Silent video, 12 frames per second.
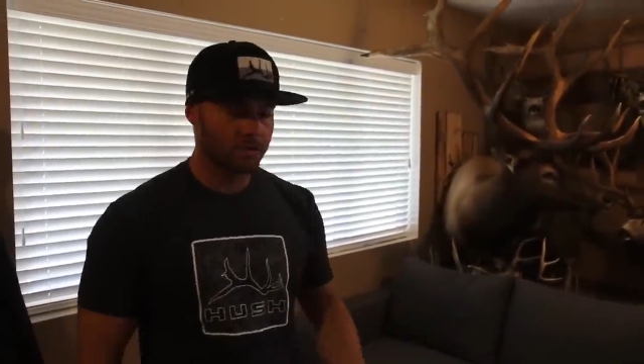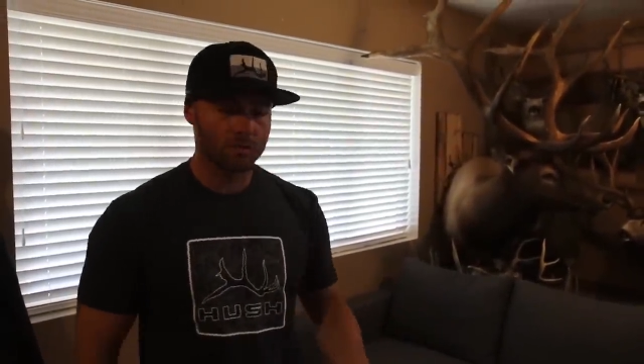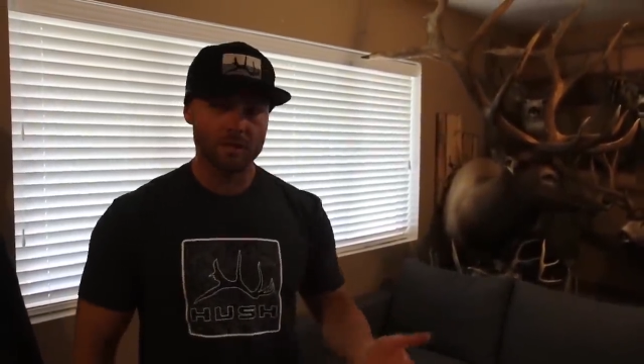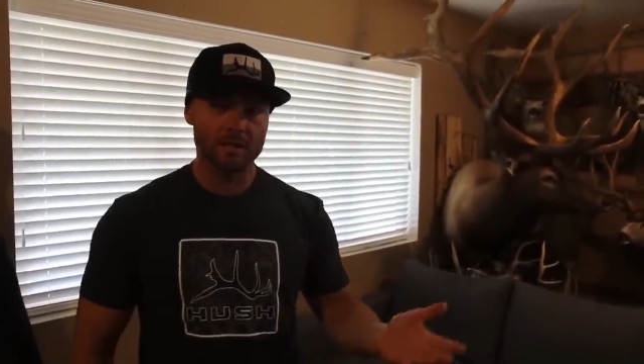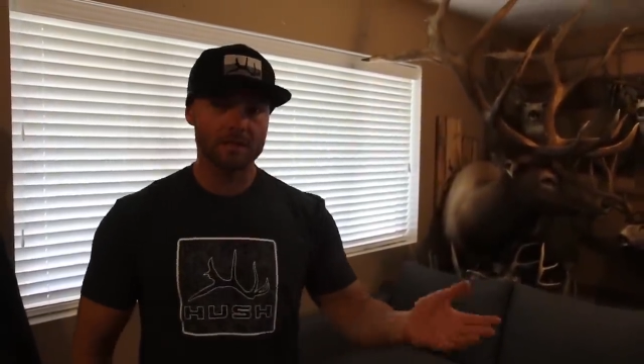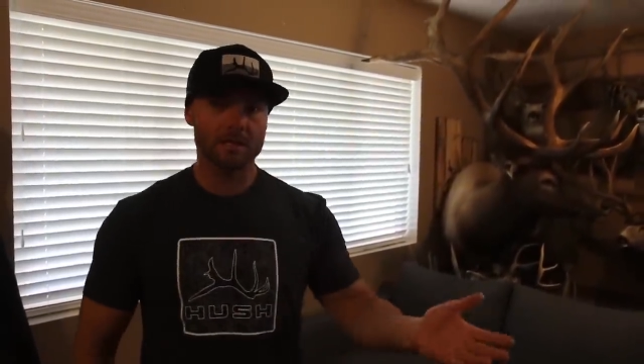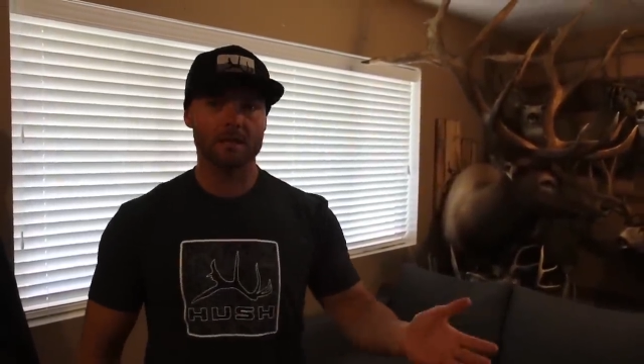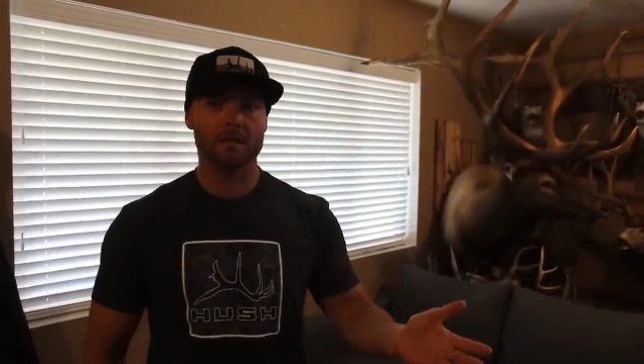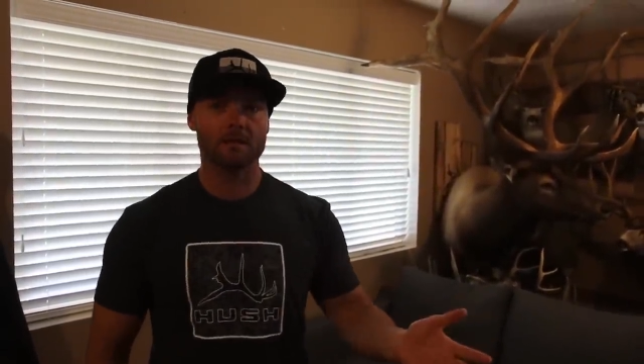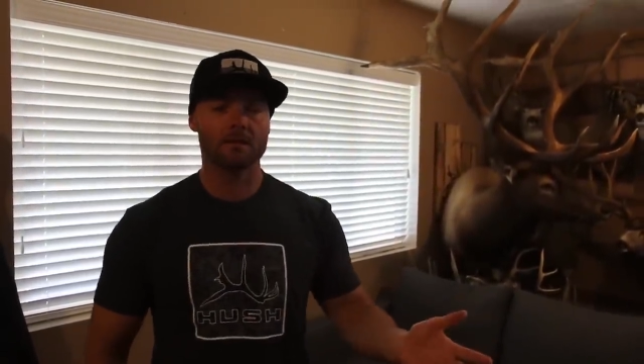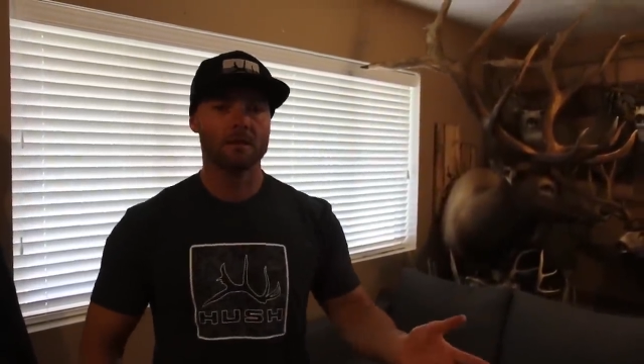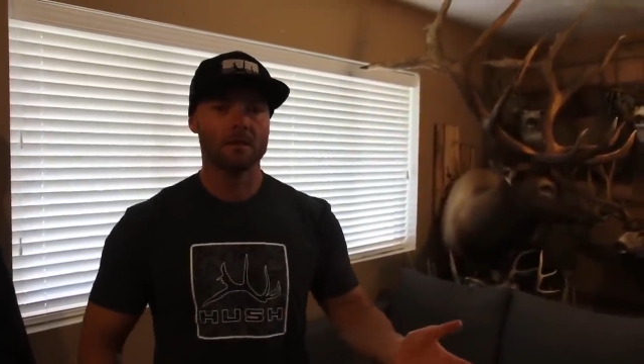the
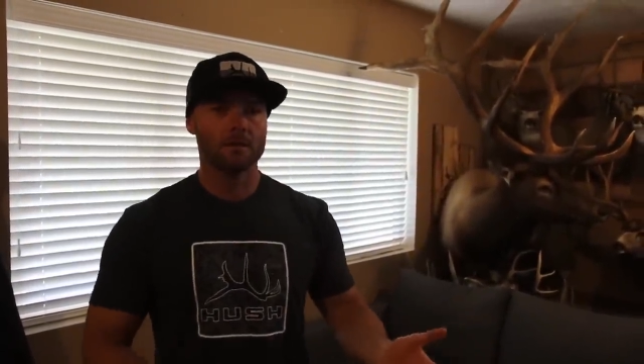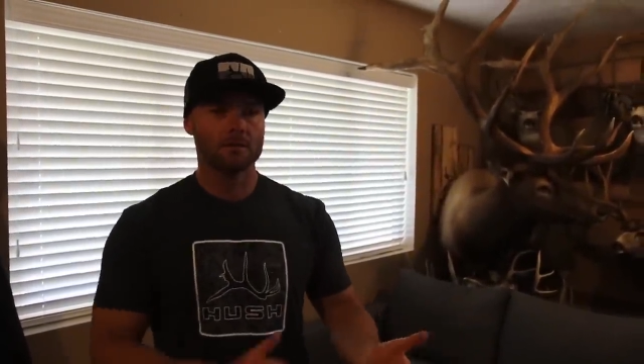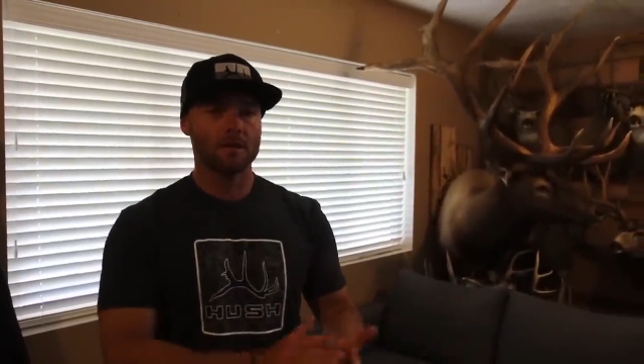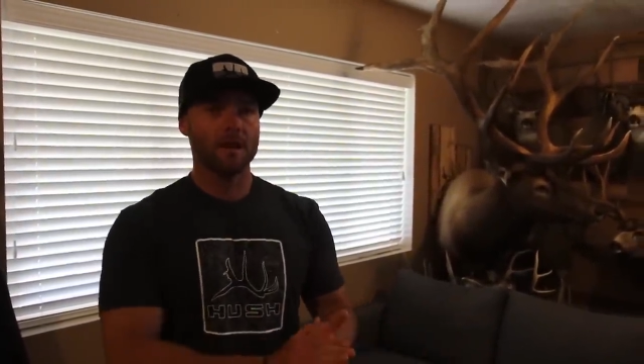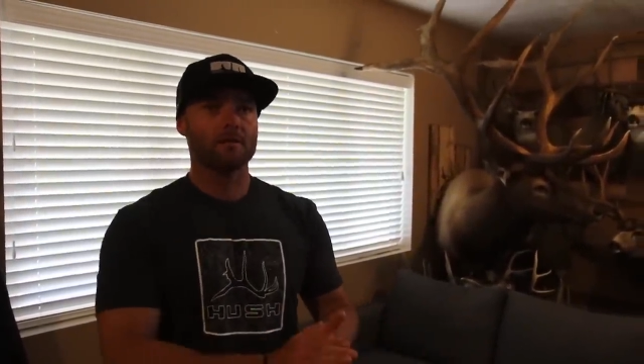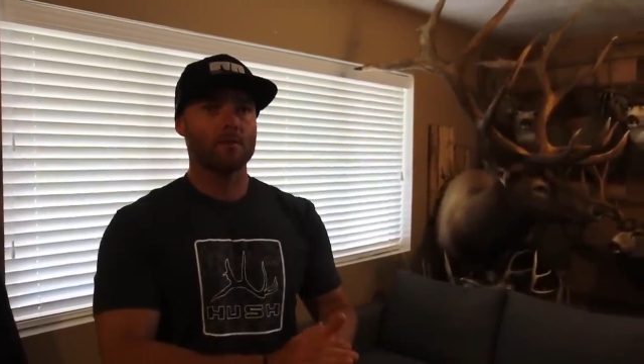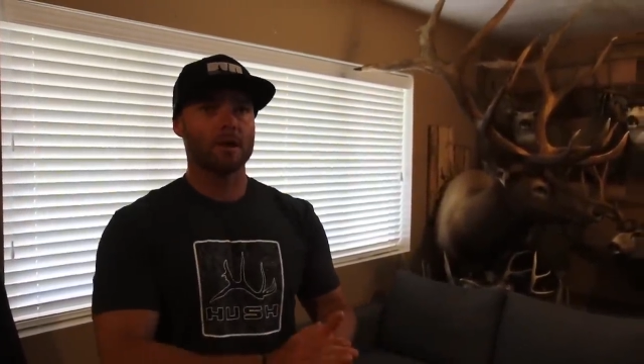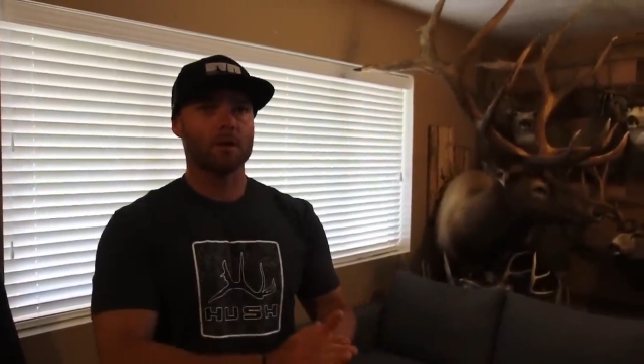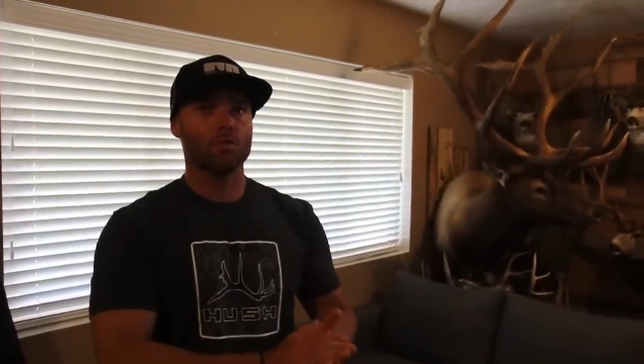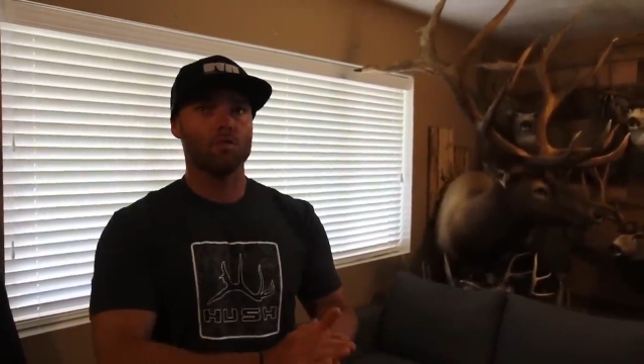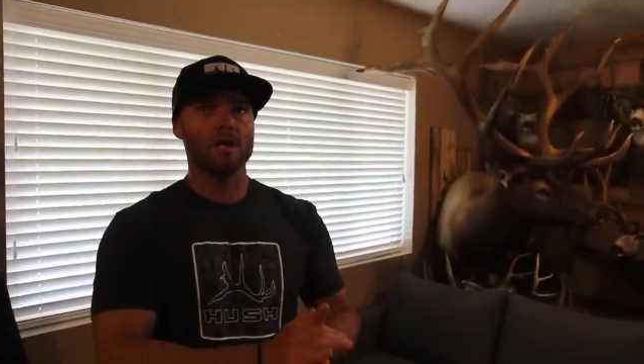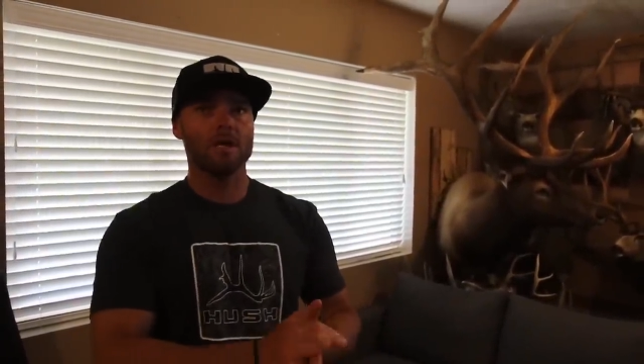22nd, so you have about
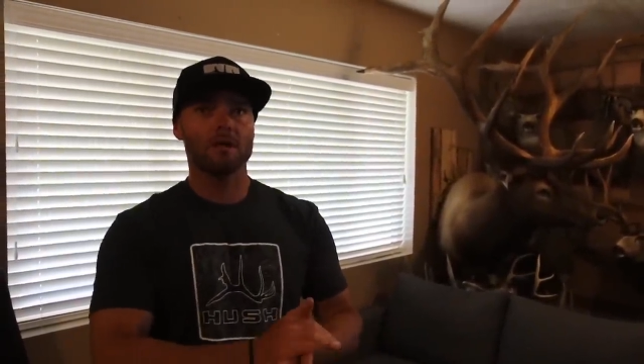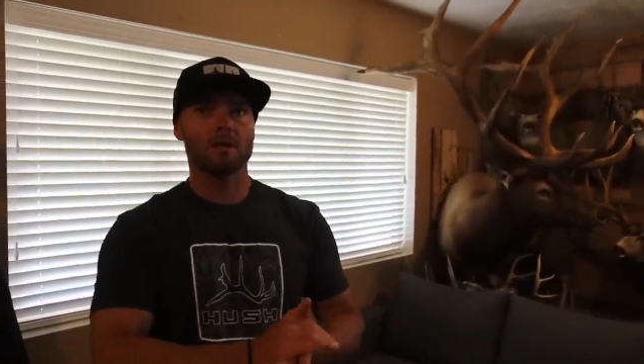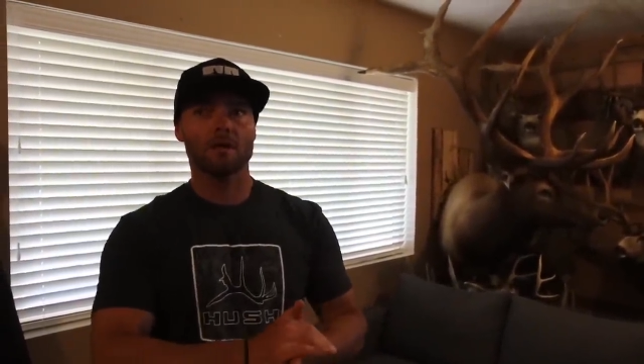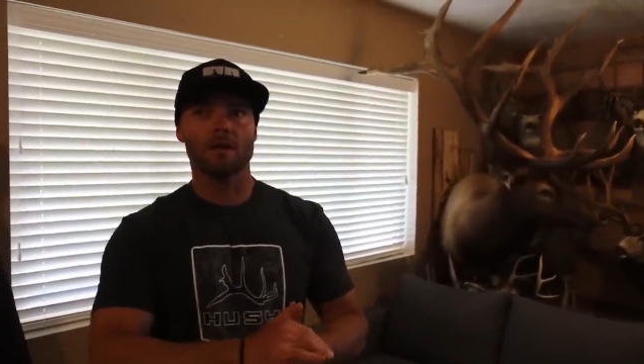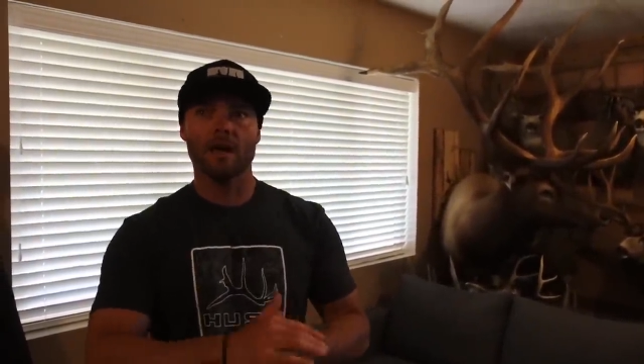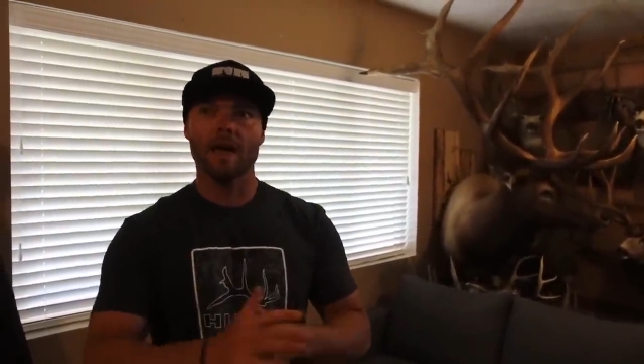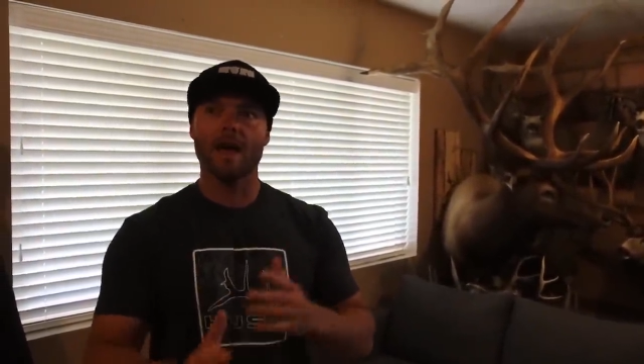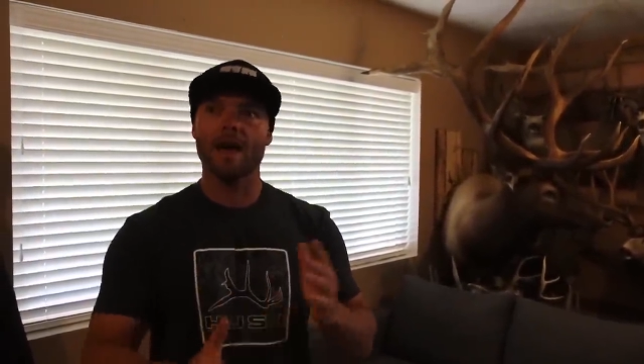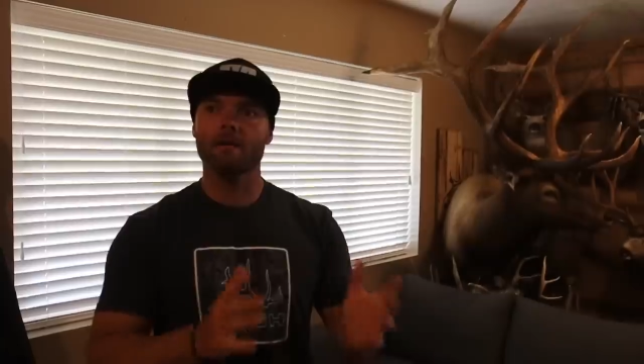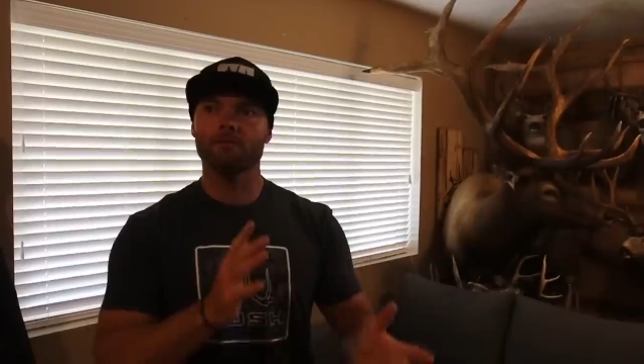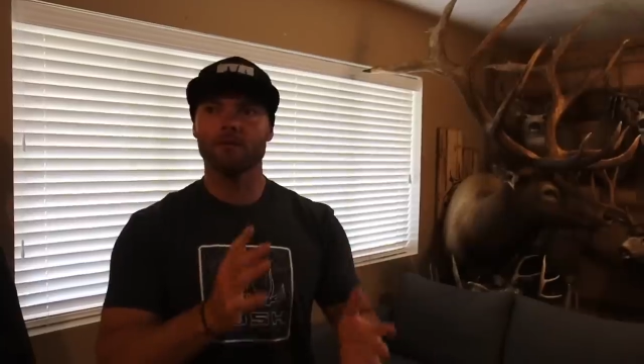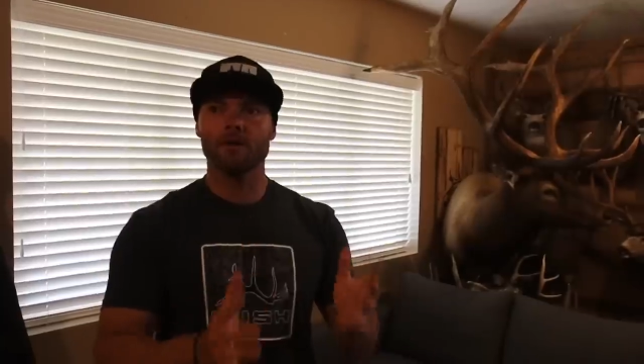a week and a
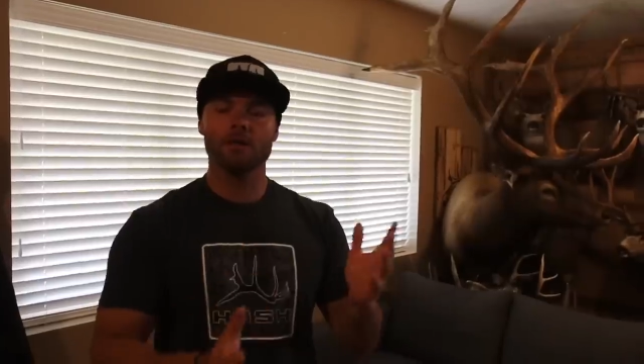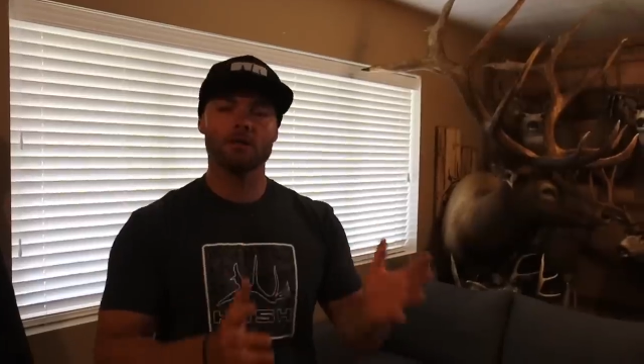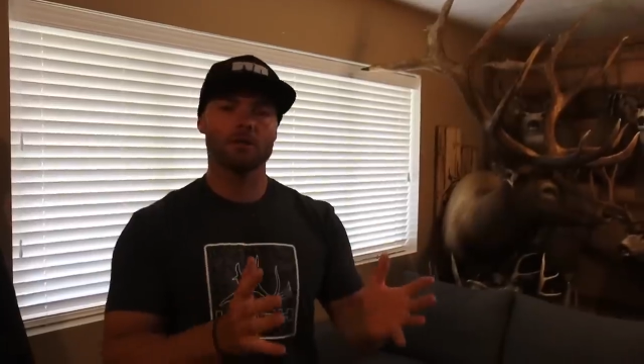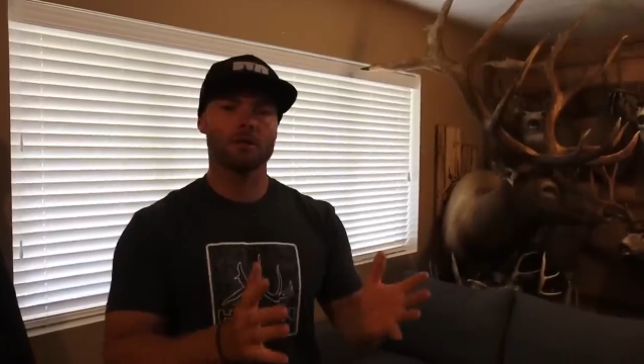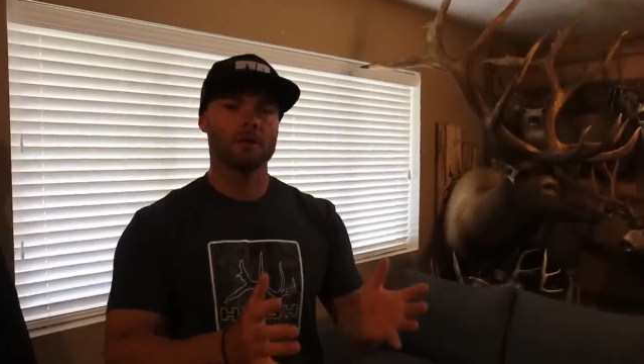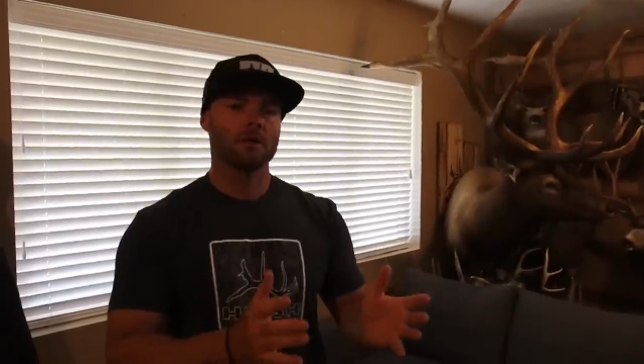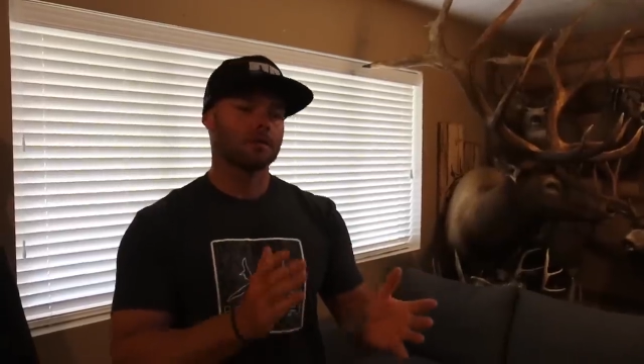half-ish.